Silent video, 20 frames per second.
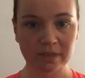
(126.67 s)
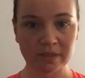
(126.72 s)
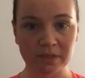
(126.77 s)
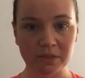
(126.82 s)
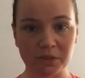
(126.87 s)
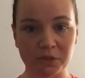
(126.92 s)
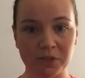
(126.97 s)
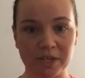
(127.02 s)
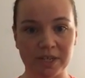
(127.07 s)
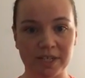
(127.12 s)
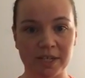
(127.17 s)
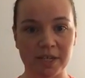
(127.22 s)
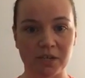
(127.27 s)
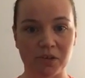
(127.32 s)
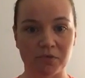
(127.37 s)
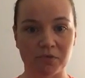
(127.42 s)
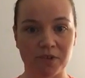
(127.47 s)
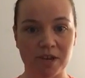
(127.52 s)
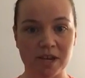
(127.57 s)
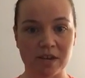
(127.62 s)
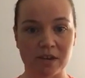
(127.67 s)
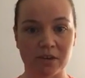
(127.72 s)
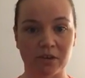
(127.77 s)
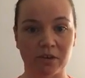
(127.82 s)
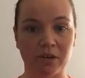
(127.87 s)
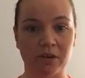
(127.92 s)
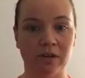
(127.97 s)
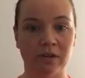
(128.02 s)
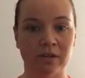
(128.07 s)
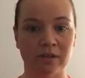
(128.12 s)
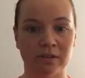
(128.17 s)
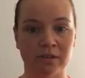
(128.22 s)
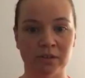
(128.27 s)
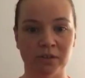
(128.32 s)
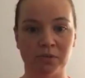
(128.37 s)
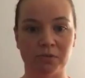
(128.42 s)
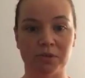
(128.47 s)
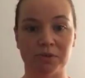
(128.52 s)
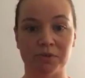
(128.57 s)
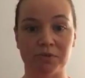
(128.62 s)
you're going to take your right ear
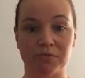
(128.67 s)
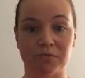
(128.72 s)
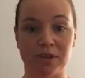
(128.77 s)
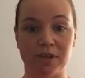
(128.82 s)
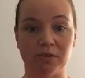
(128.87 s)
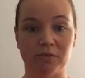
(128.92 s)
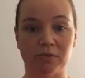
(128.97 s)
towards your right